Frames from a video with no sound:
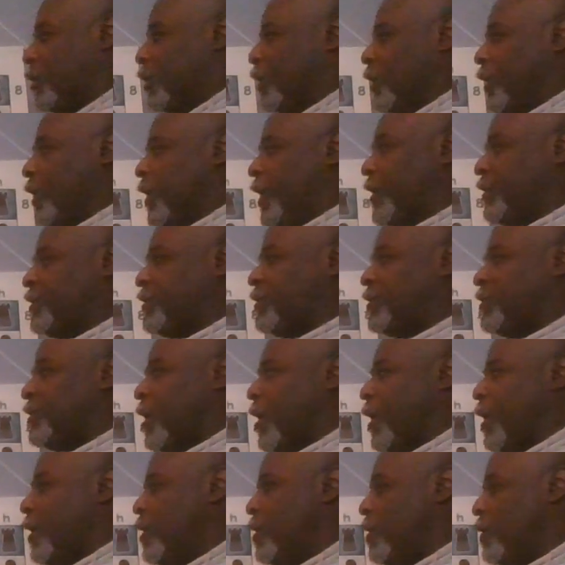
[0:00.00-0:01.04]
Let's
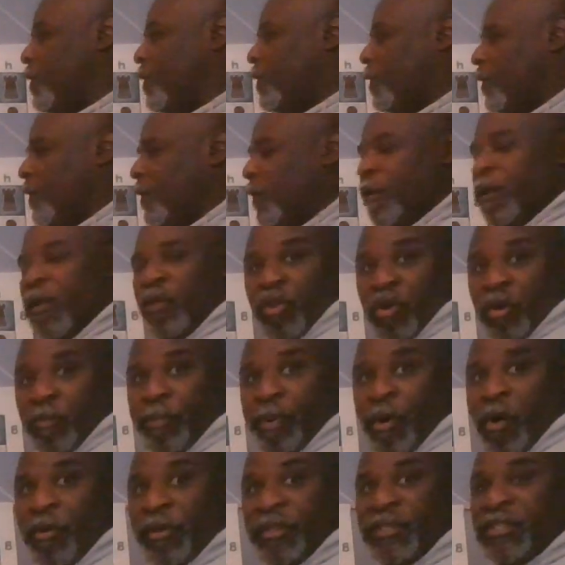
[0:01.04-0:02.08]
say your
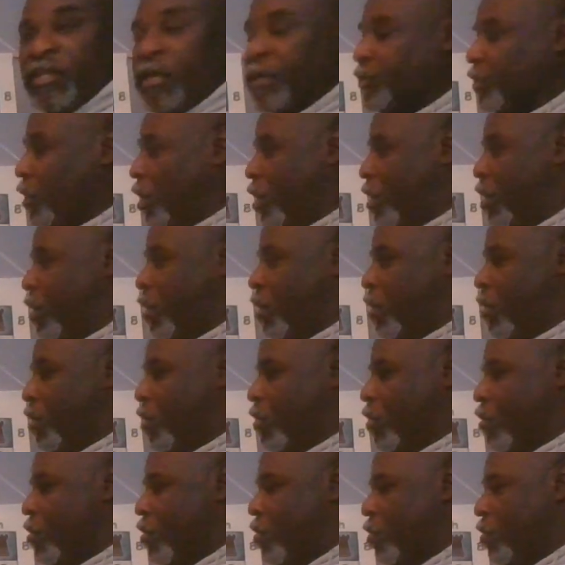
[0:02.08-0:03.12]
opponent says,
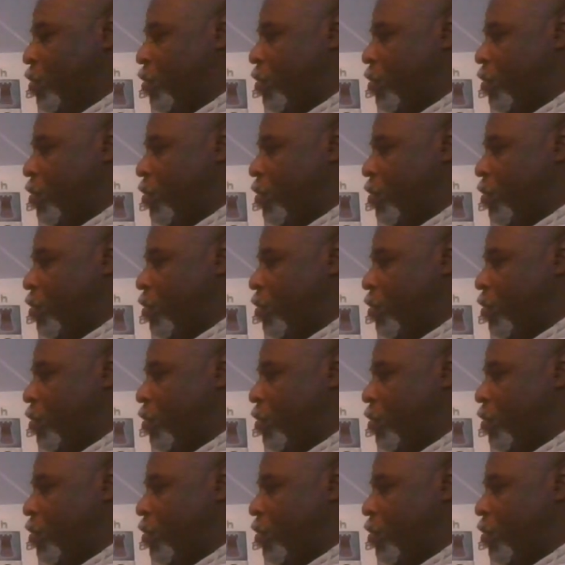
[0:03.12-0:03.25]
oh,